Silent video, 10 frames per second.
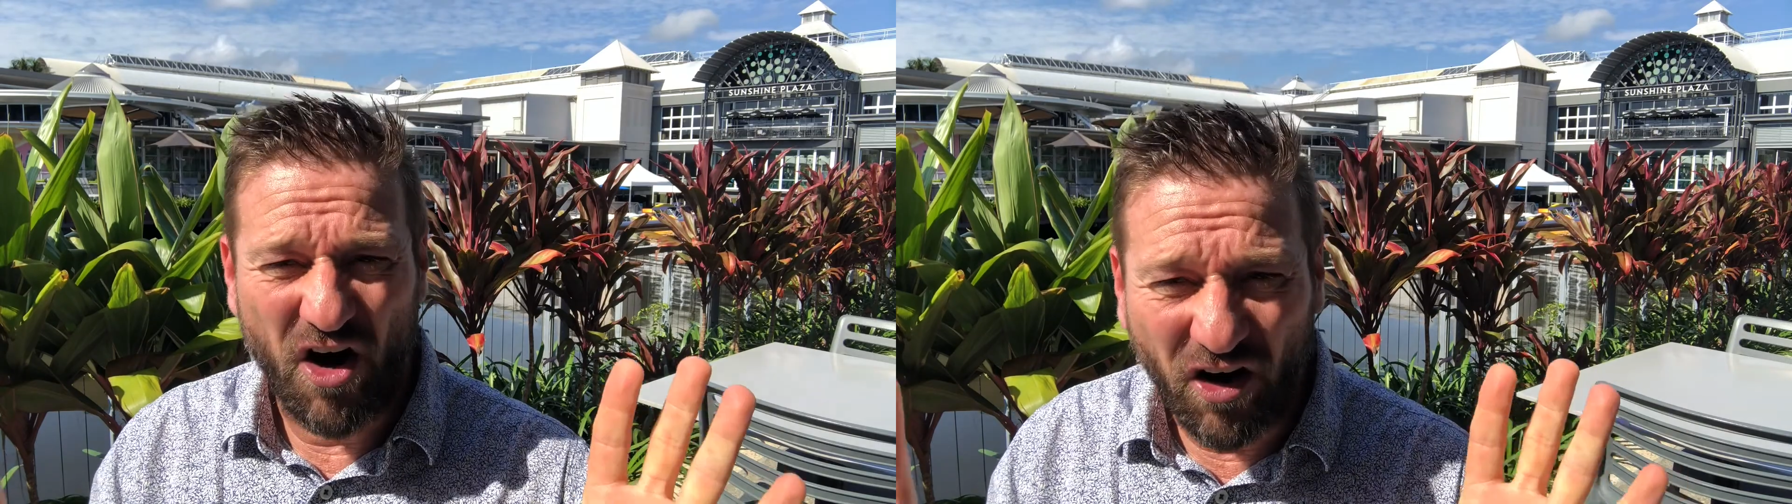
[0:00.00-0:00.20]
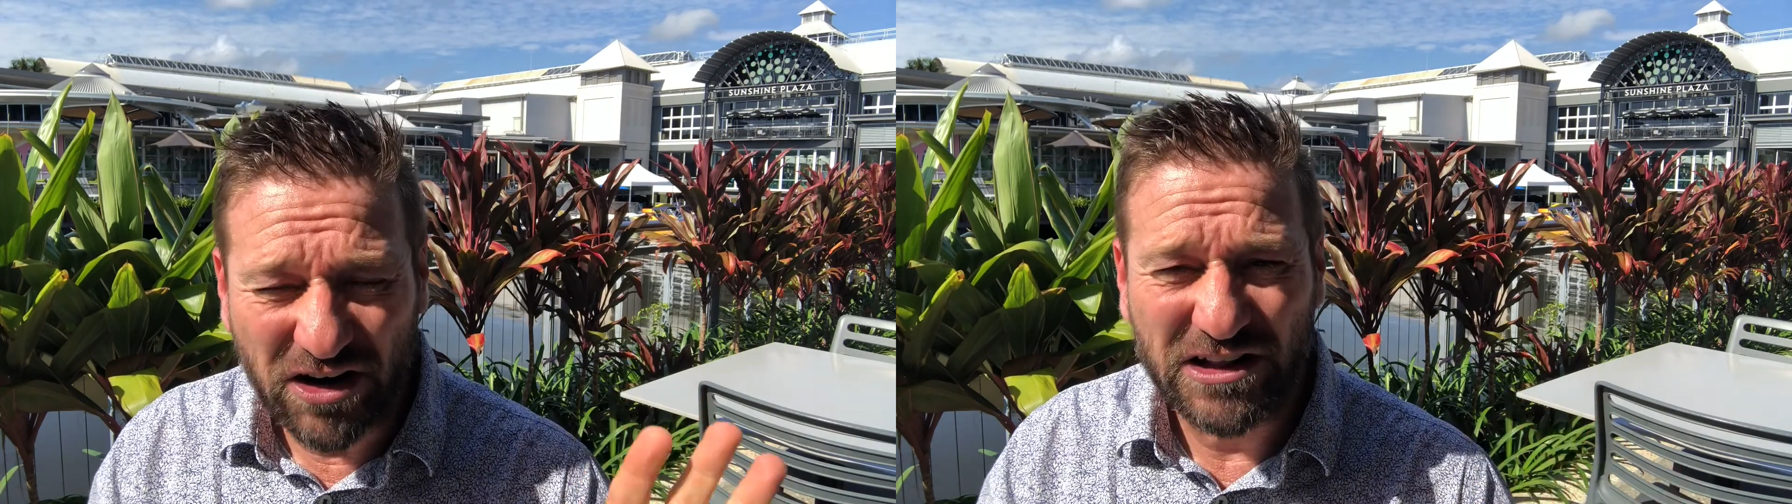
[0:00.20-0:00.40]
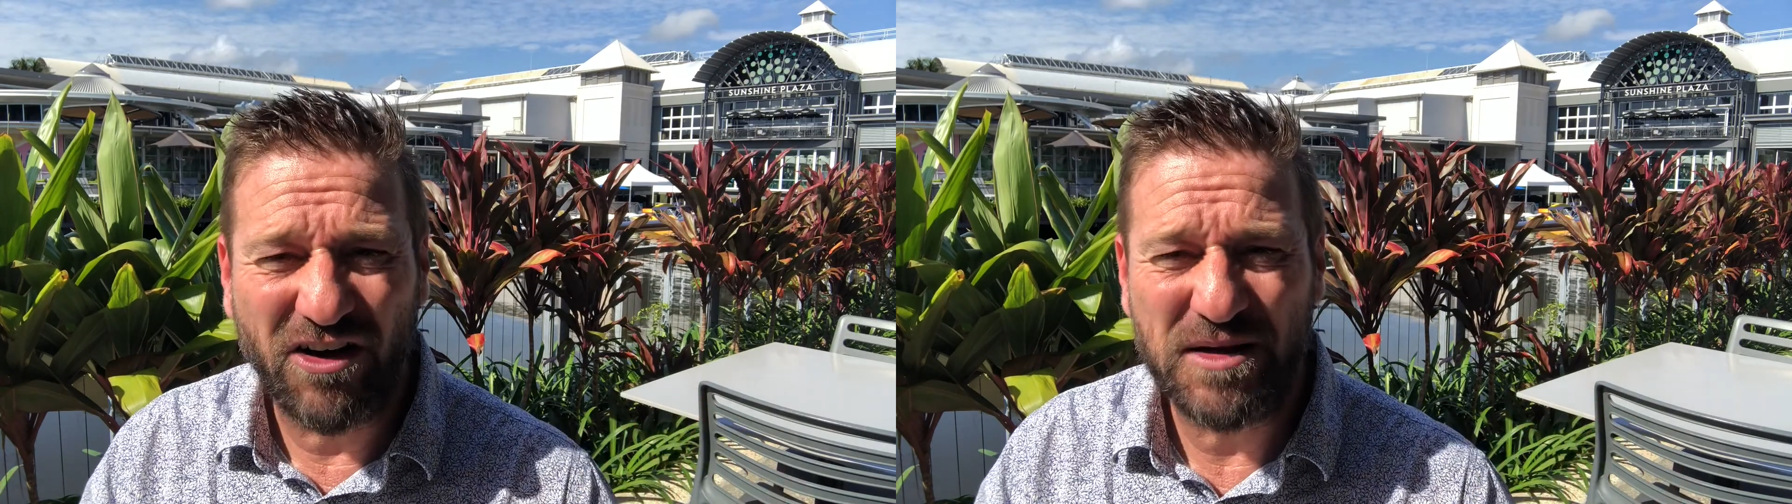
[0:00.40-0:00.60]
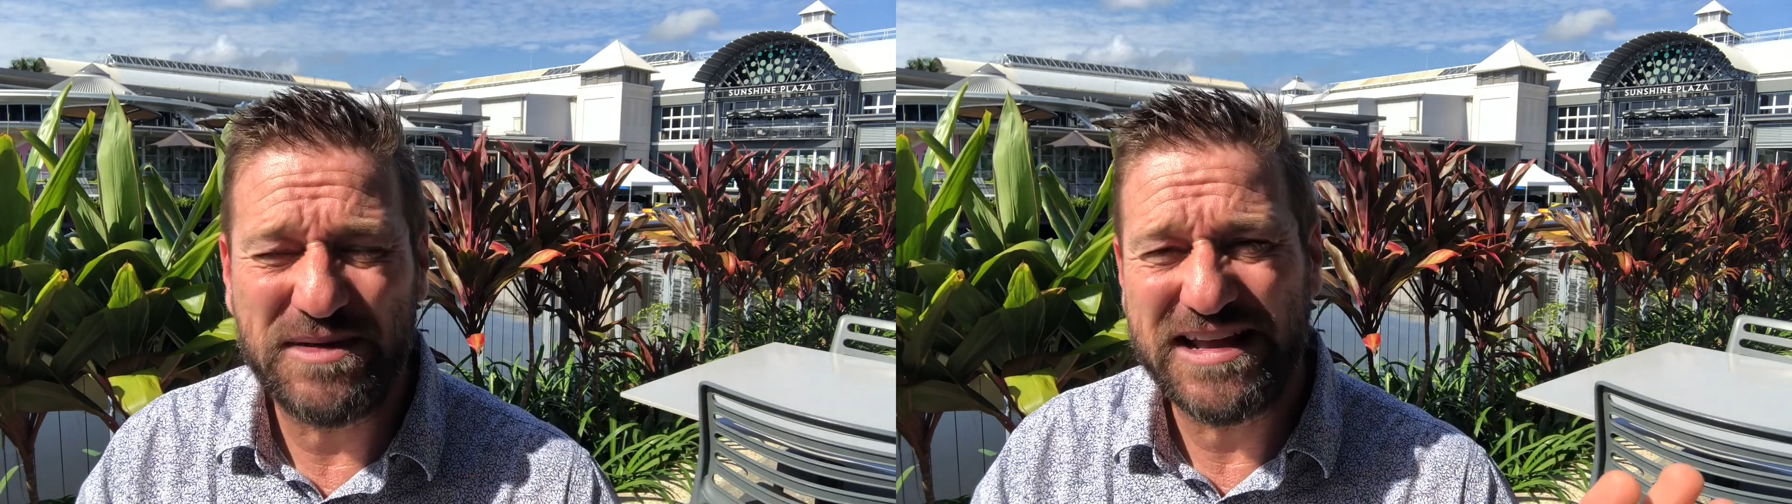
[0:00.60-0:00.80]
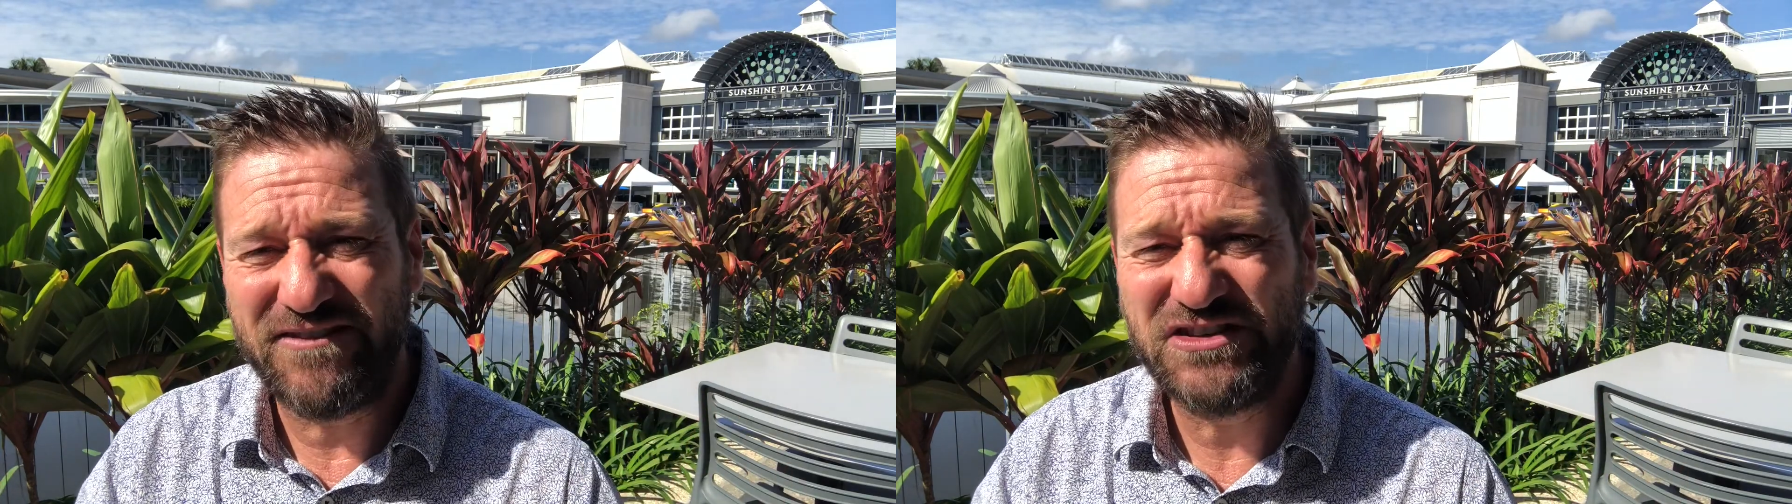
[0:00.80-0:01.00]
online
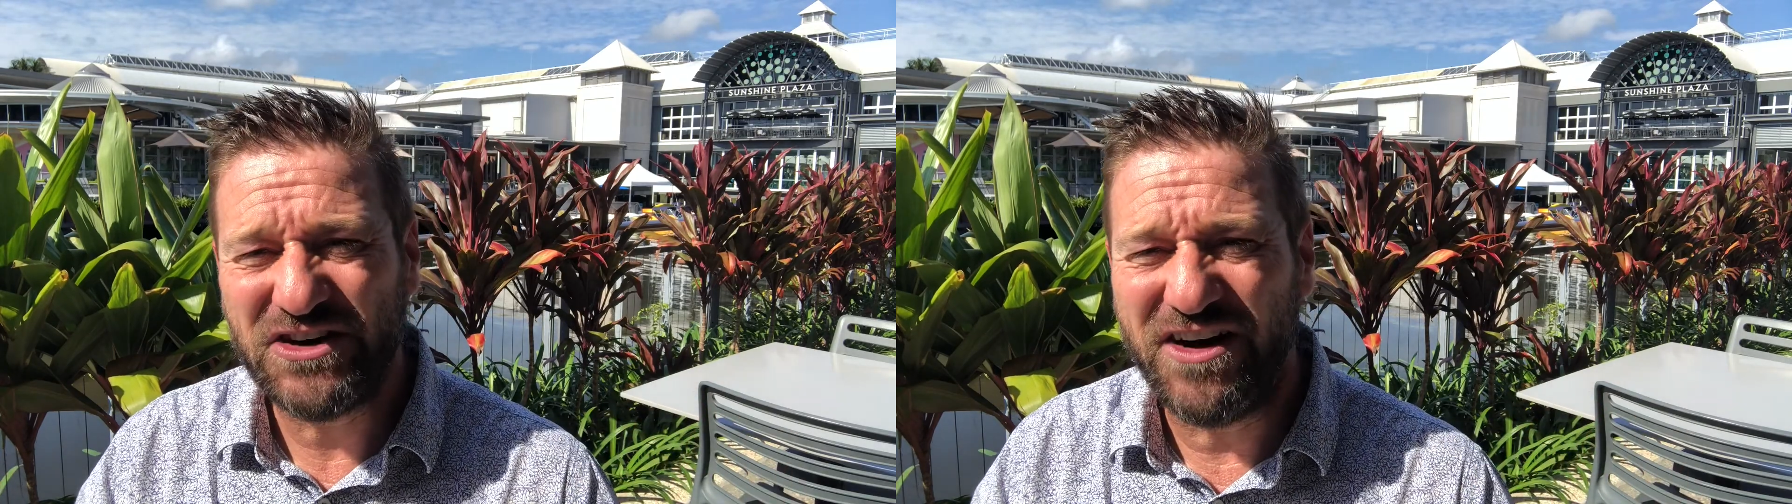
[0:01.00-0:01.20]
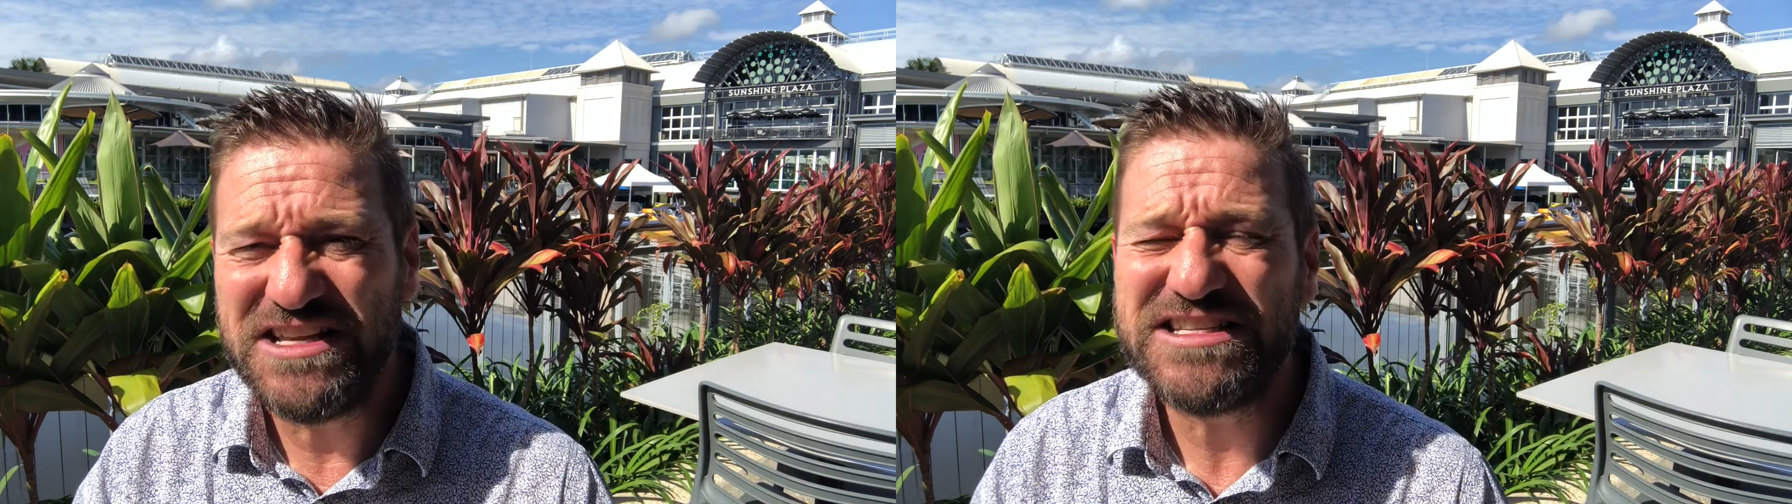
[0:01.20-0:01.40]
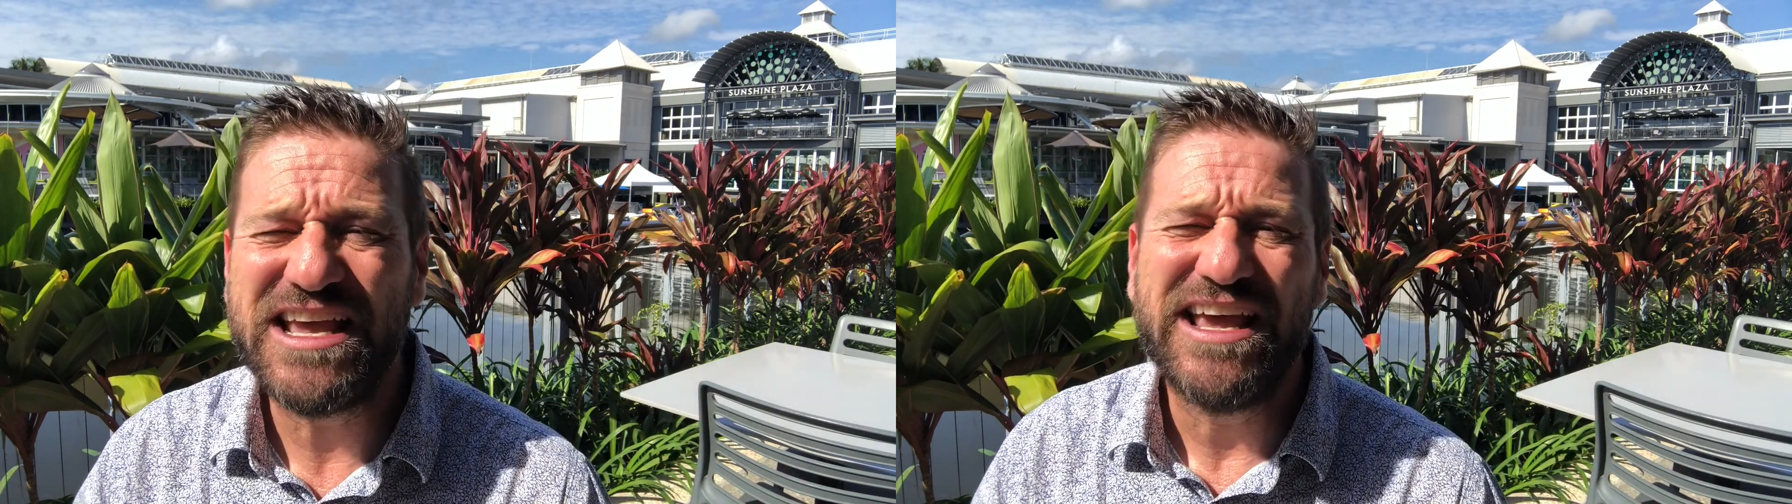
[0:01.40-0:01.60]
being advertised,